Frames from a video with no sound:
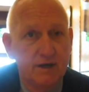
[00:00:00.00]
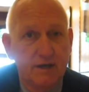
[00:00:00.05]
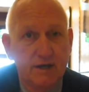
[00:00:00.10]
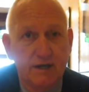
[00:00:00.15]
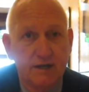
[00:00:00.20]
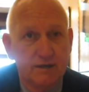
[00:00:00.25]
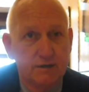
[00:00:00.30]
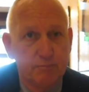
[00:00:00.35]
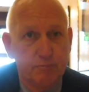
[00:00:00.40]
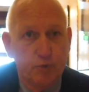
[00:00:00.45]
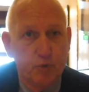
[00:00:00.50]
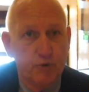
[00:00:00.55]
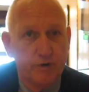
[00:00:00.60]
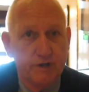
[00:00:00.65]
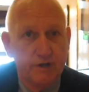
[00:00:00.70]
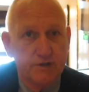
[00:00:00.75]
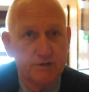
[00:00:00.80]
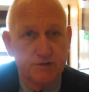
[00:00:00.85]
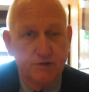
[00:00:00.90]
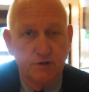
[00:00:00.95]
And the point
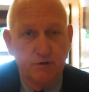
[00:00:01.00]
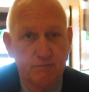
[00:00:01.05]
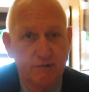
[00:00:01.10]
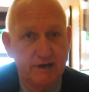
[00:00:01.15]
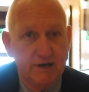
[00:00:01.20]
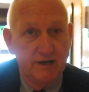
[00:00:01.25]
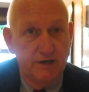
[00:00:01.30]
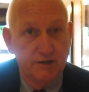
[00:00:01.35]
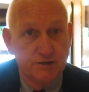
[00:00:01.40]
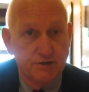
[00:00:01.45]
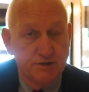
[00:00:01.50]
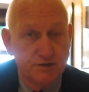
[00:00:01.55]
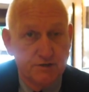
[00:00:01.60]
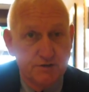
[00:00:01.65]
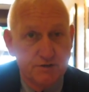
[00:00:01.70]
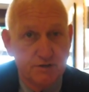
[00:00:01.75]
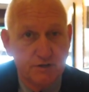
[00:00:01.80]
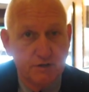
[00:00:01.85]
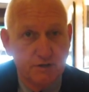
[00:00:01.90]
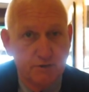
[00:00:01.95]
is, nobody listens
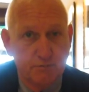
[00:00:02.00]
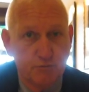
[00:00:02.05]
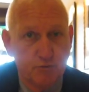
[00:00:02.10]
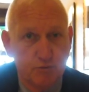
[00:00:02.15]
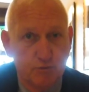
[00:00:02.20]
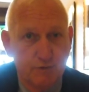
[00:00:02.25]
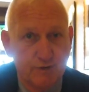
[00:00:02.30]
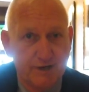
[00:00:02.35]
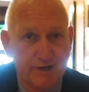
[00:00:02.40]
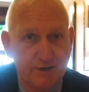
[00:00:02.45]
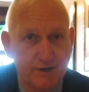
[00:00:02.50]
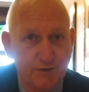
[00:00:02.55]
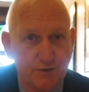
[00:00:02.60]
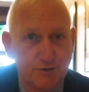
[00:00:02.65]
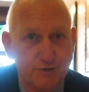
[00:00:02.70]
to liberal radio,